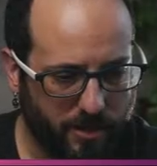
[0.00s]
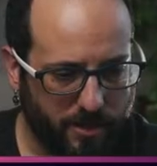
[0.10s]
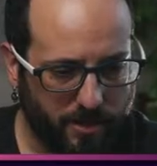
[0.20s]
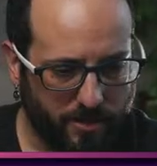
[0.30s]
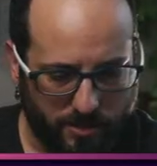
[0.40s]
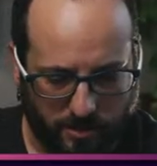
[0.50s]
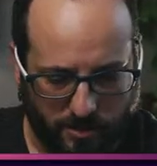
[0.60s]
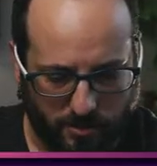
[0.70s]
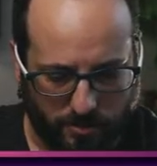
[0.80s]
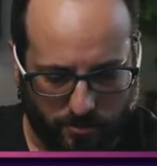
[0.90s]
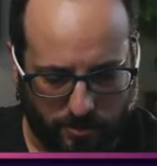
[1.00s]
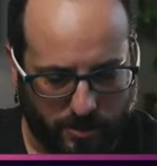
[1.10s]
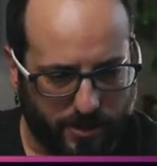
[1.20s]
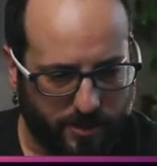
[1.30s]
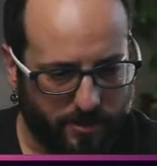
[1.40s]
So
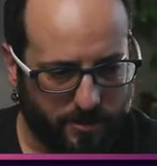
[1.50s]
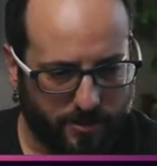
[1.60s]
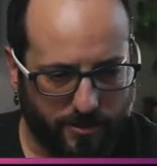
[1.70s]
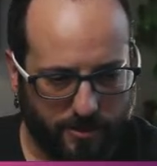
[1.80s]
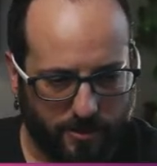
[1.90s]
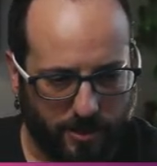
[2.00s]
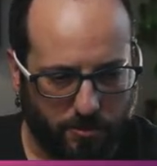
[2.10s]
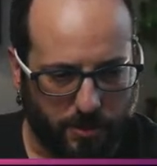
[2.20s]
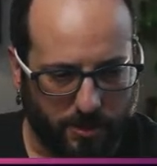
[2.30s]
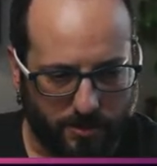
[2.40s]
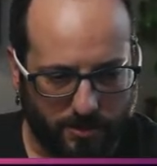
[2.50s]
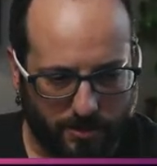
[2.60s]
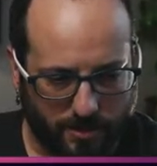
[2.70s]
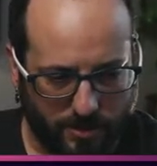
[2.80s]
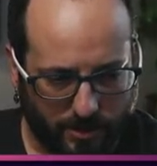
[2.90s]
then that would be
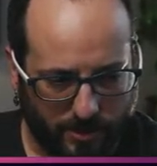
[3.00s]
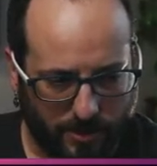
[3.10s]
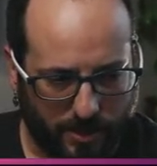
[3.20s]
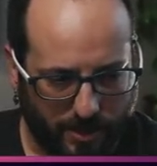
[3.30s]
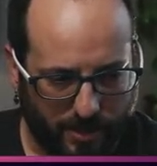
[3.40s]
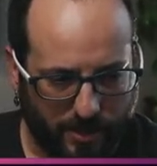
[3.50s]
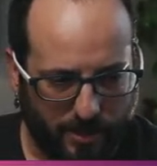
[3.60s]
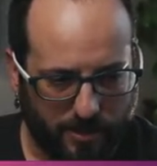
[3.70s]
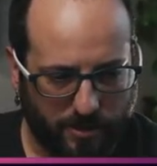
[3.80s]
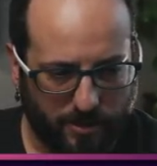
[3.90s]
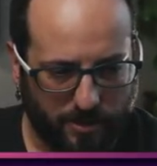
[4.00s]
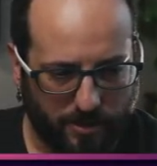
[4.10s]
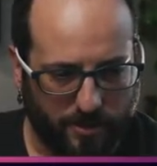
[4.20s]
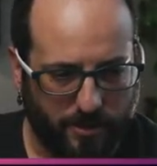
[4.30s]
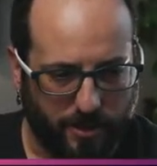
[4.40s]
TA,
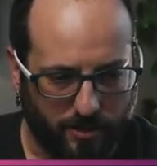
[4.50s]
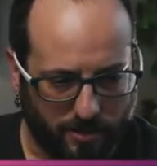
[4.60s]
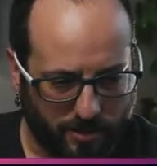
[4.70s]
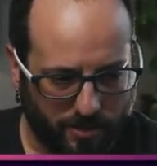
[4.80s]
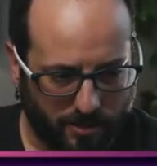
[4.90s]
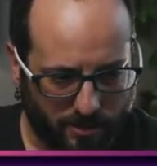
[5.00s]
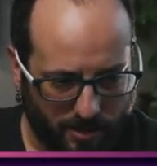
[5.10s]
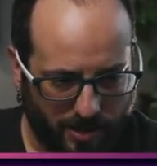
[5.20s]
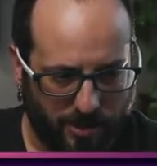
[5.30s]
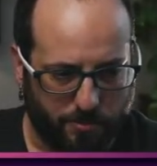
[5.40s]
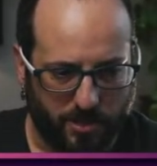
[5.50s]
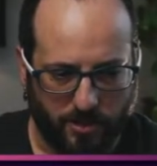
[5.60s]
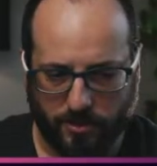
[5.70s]
then comma.